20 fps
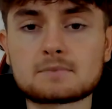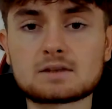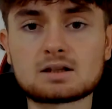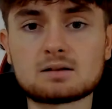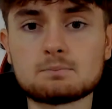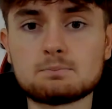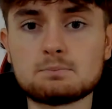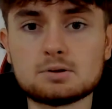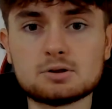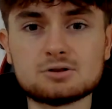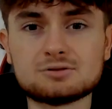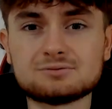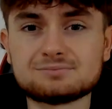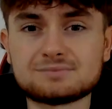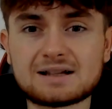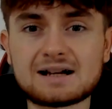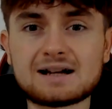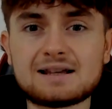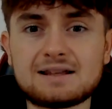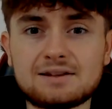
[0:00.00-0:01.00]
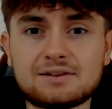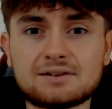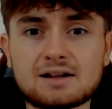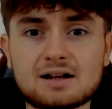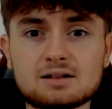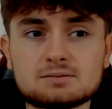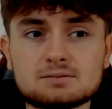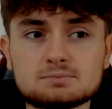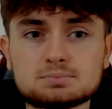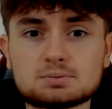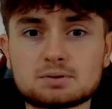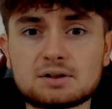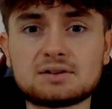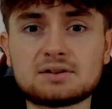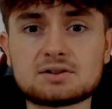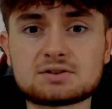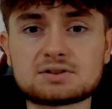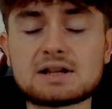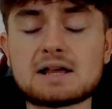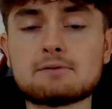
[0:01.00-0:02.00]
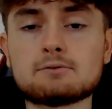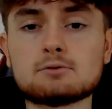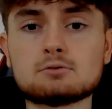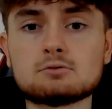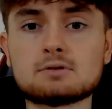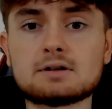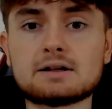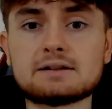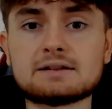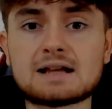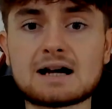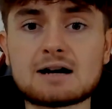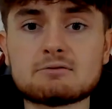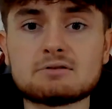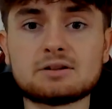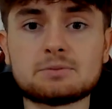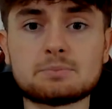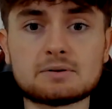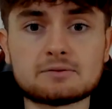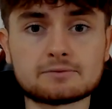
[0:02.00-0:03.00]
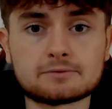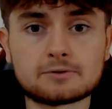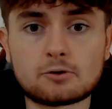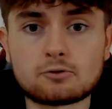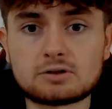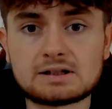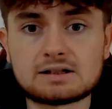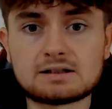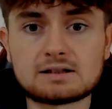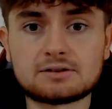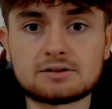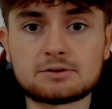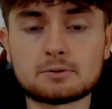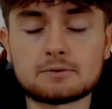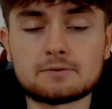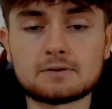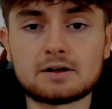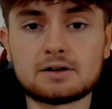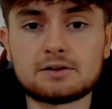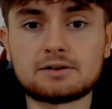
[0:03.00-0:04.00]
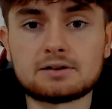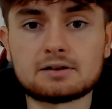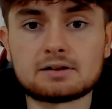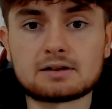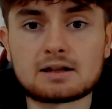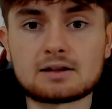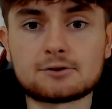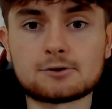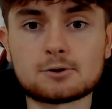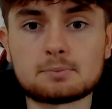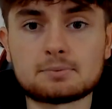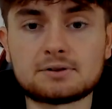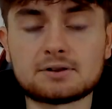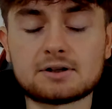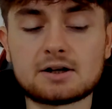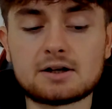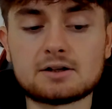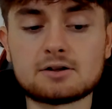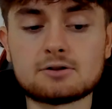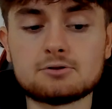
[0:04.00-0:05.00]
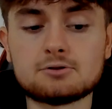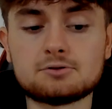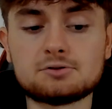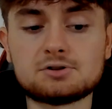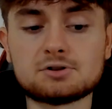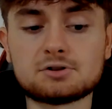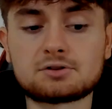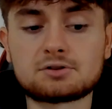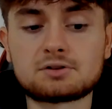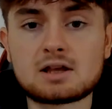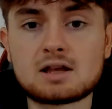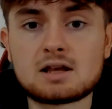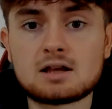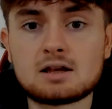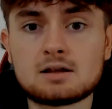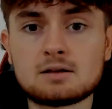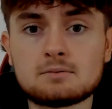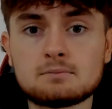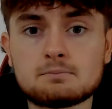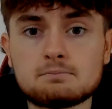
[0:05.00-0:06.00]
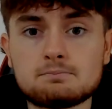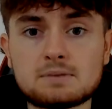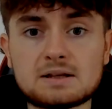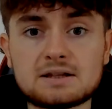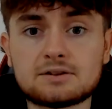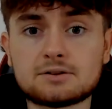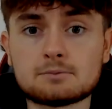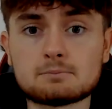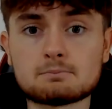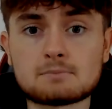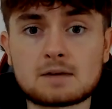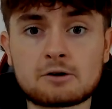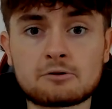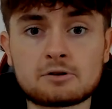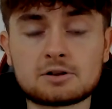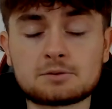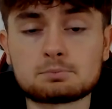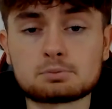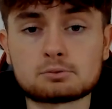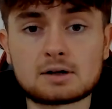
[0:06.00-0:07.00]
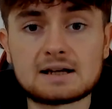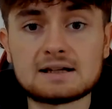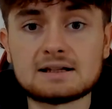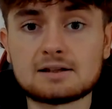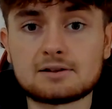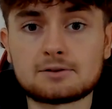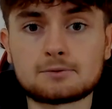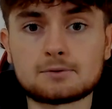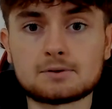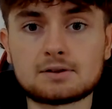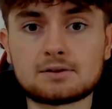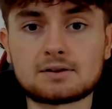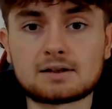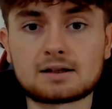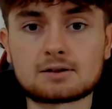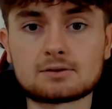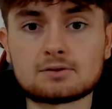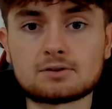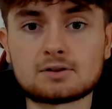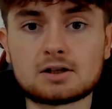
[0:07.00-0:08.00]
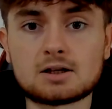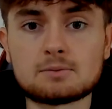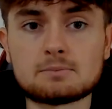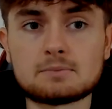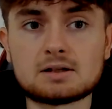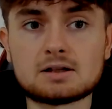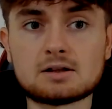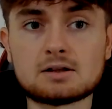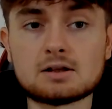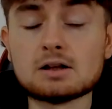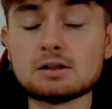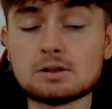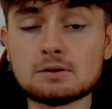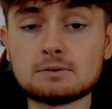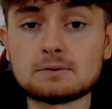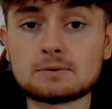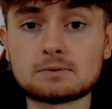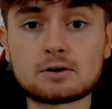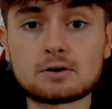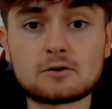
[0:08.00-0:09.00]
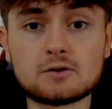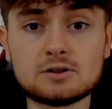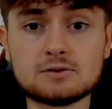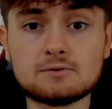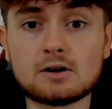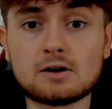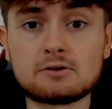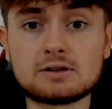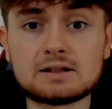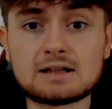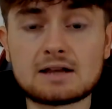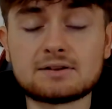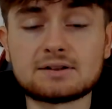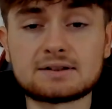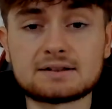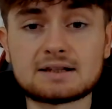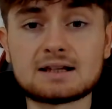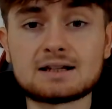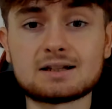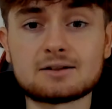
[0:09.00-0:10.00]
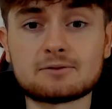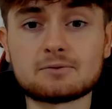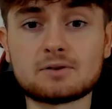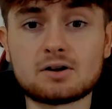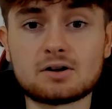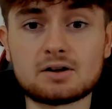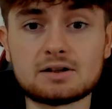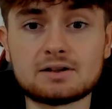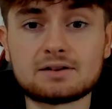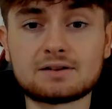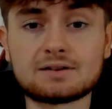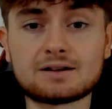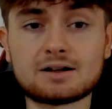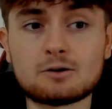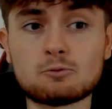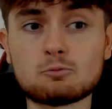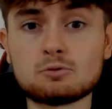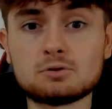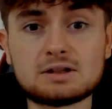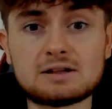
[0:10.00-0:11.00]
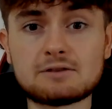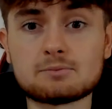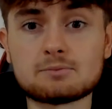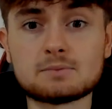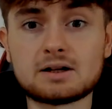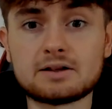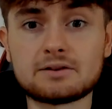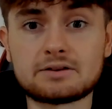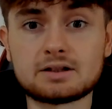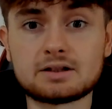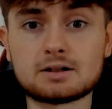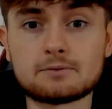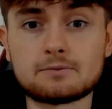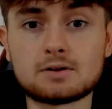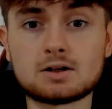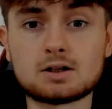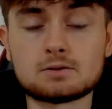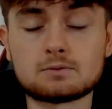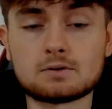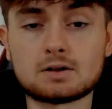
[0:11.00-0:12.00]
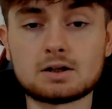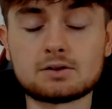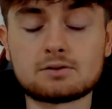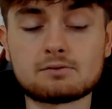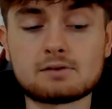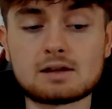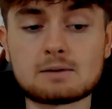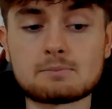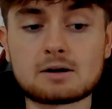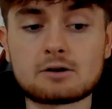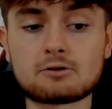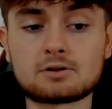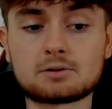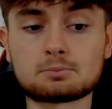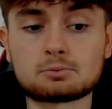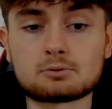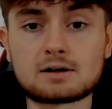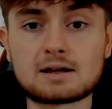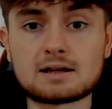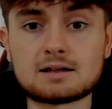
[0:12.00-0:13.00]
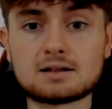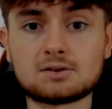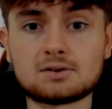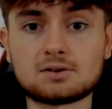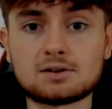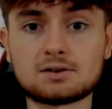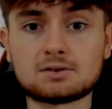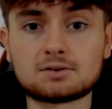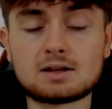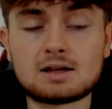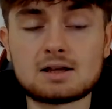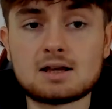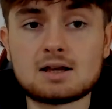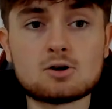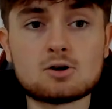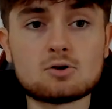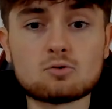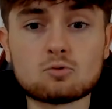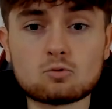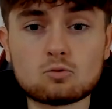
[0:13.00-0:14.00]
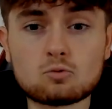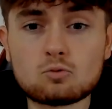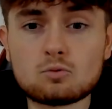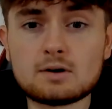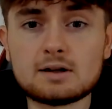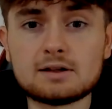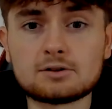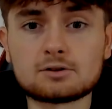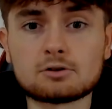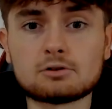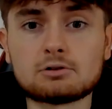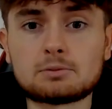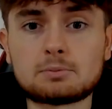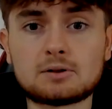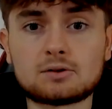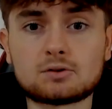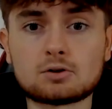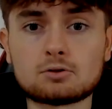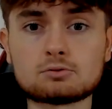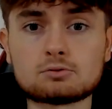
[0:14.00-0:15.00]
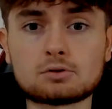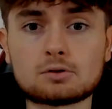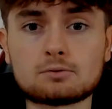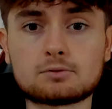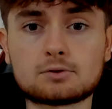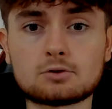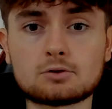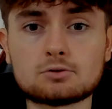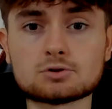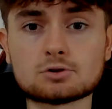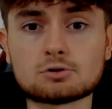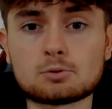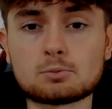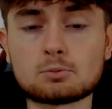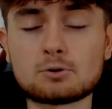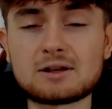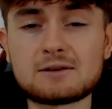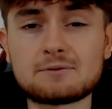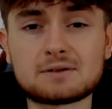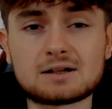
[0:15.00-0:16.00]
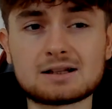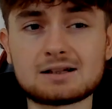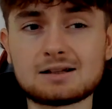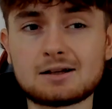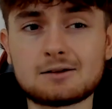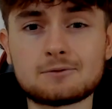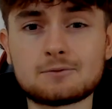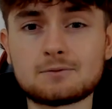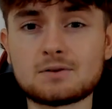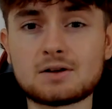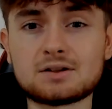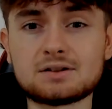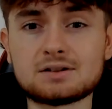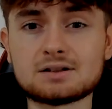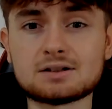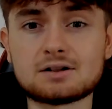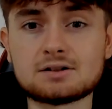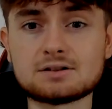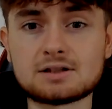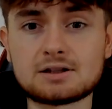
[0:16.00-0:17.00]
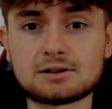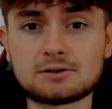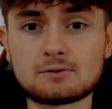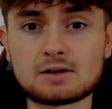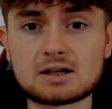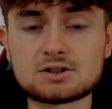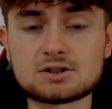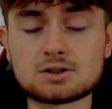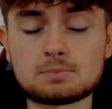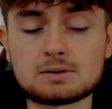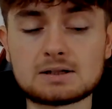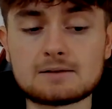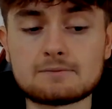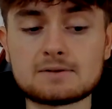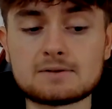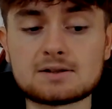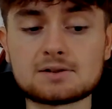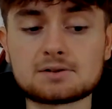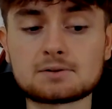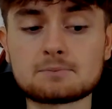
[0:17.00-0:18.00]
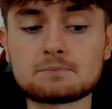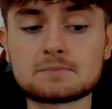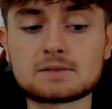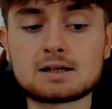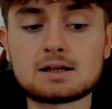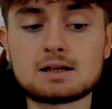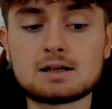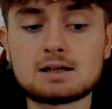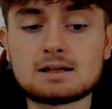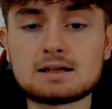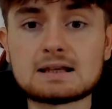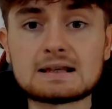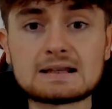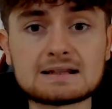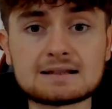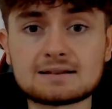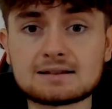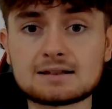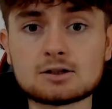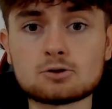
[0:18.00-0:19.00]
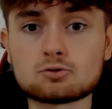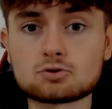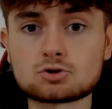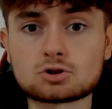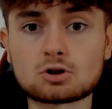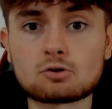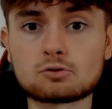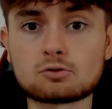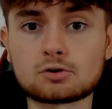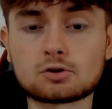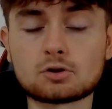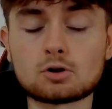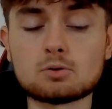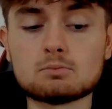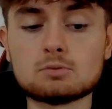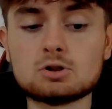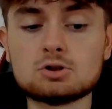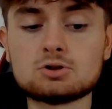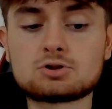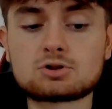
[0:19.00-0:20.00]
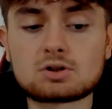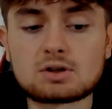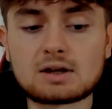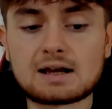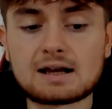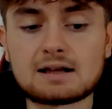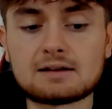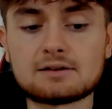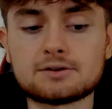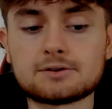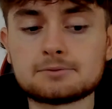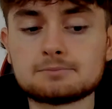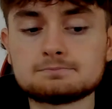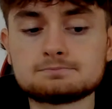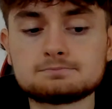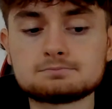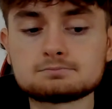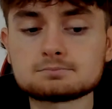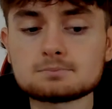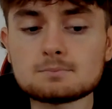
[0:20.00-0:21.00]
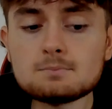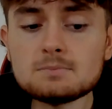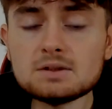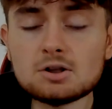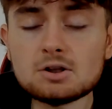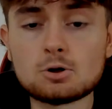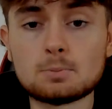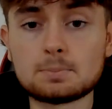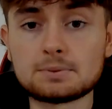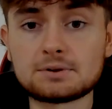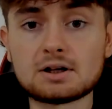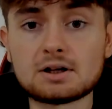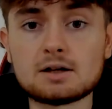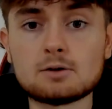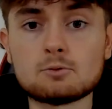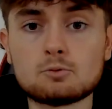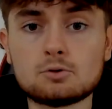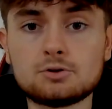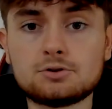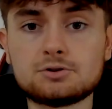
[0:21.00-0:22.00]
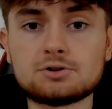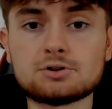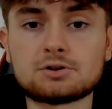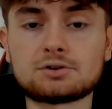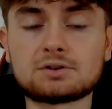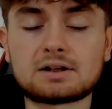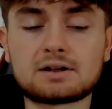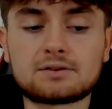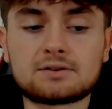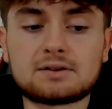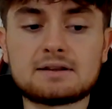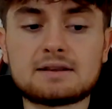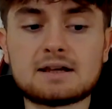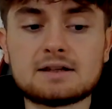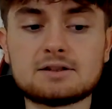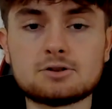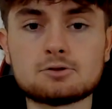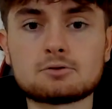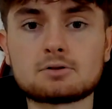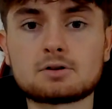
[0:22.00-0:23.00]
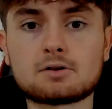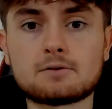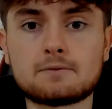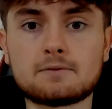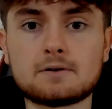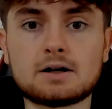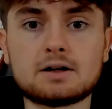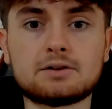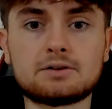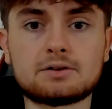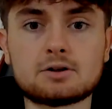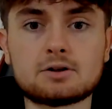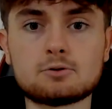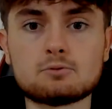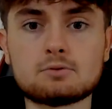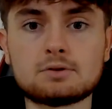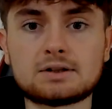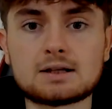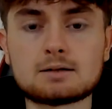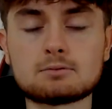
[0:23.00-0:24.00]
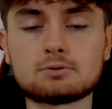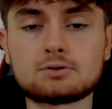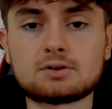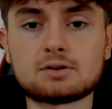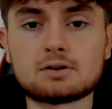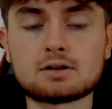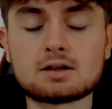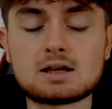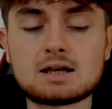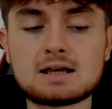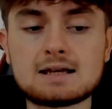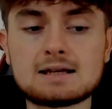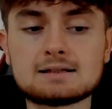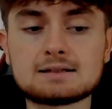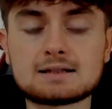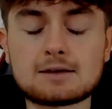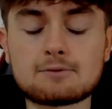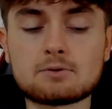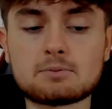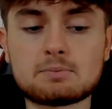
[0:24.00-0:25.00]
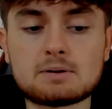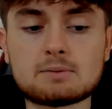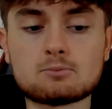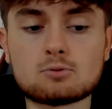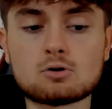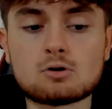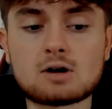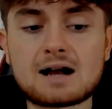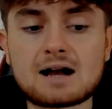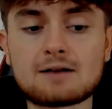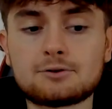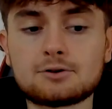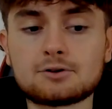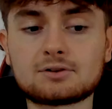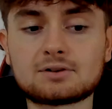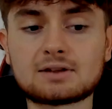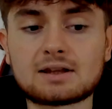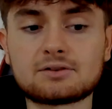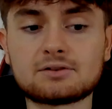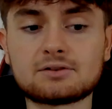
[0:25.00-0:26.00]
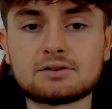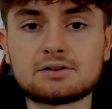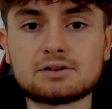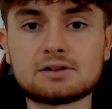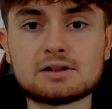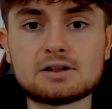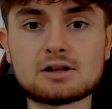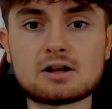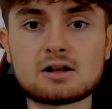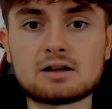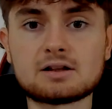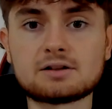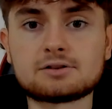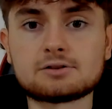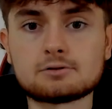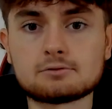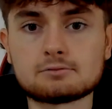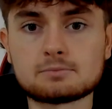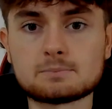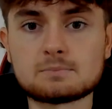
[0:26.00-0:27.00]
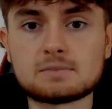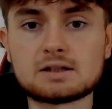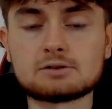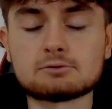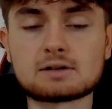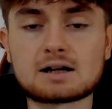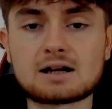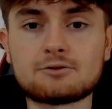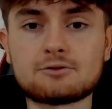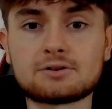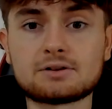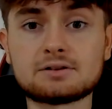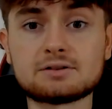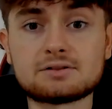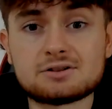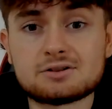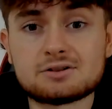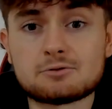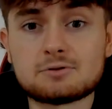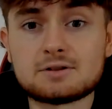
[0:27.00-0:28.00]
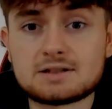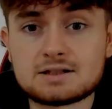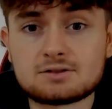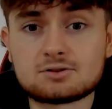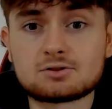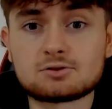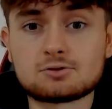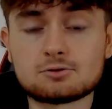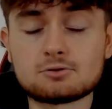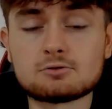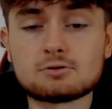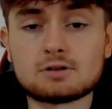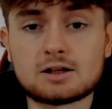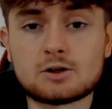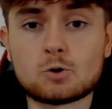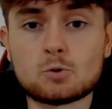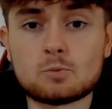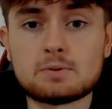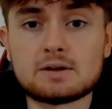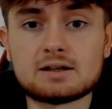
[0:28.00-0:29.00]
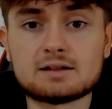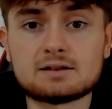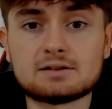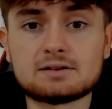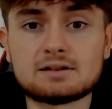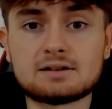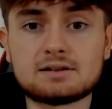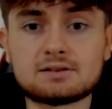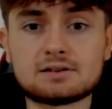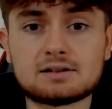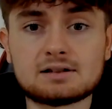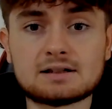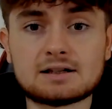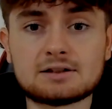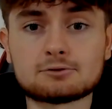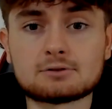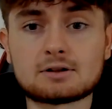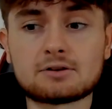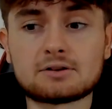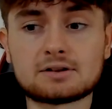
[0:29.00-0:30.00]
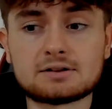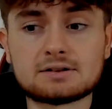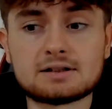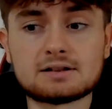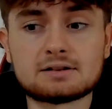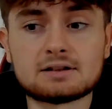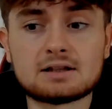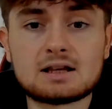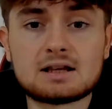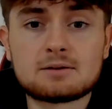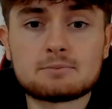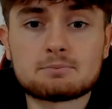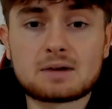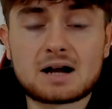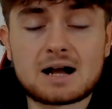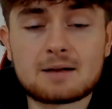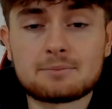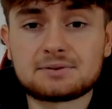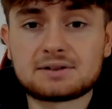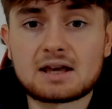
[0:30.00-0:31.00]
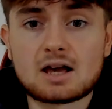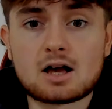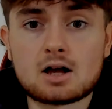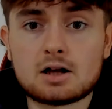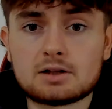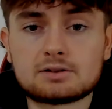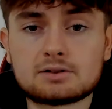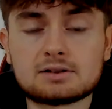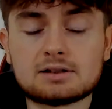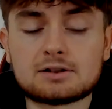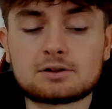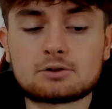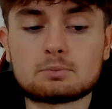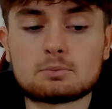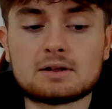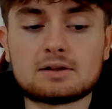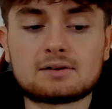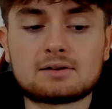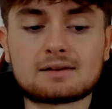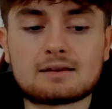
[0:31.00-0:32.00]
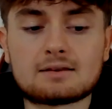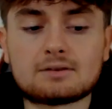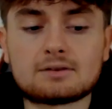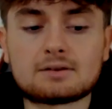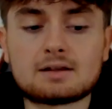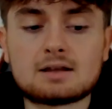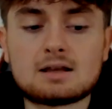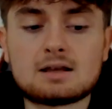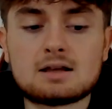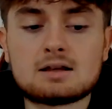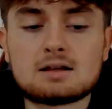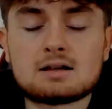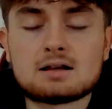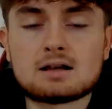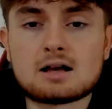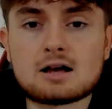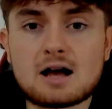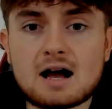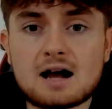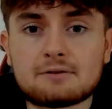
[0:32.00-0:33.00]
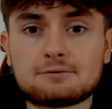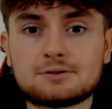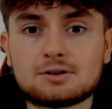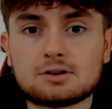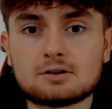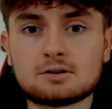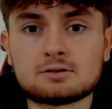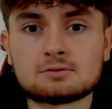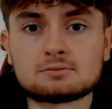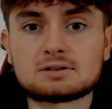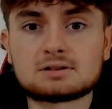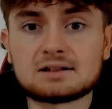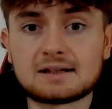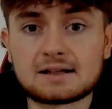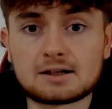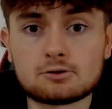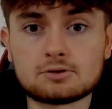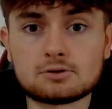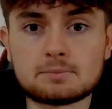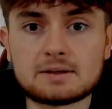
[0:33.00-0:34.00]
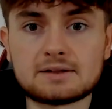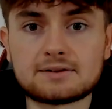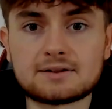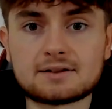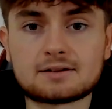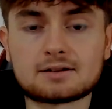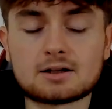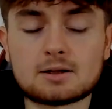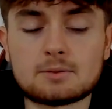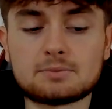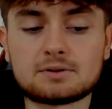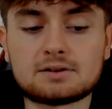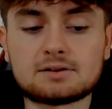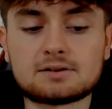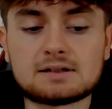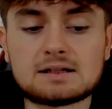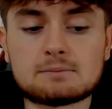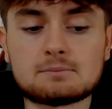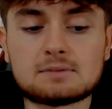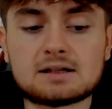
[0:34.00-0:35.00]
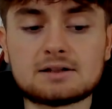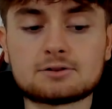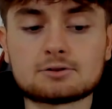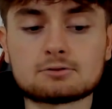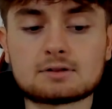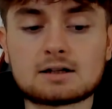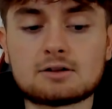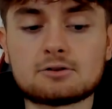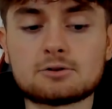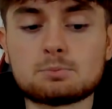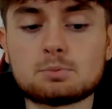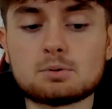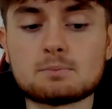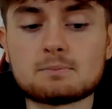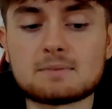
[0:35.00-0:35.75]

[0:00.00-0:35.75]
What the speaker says: But that is at British level, and now he's been thrown into a fighter against Opatai, who's just beaten Marius Bareilles for the second time in another very, very entertaining fight. I wouldn't even mind seeing a third fight of that. Marius Bareilles is always going to be so tough, so durable, even at like 39 years of age, I believe he is. He still showed so much, and Opetai was just, like I said, that younger fighter who was able to give a bit more, have success into the earlier sort of mid rounds. And, you know, he did struggle a little bit into the later rounds and did perhaps get hurt a little bit and have to cling on a bit at times into them later rounds. But